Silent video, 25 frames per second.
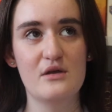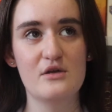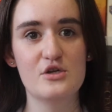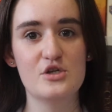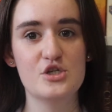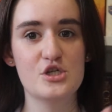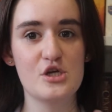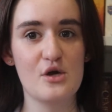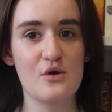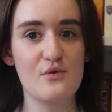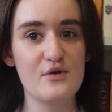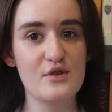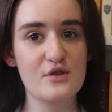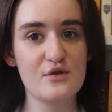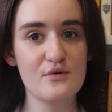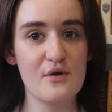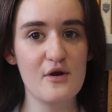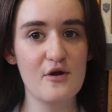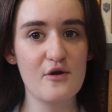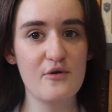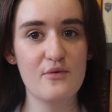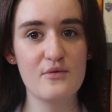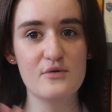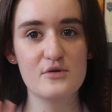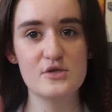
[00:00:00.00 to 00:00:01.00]
show a
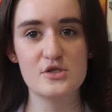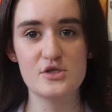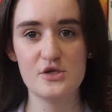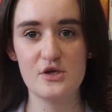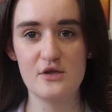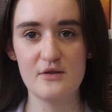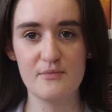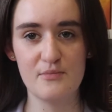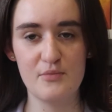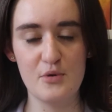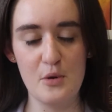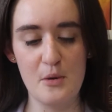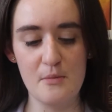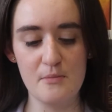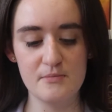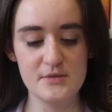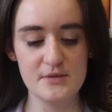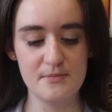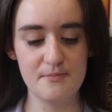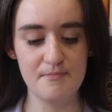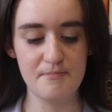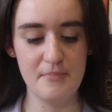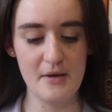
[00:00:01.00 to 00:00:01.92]
throw, show the prompt,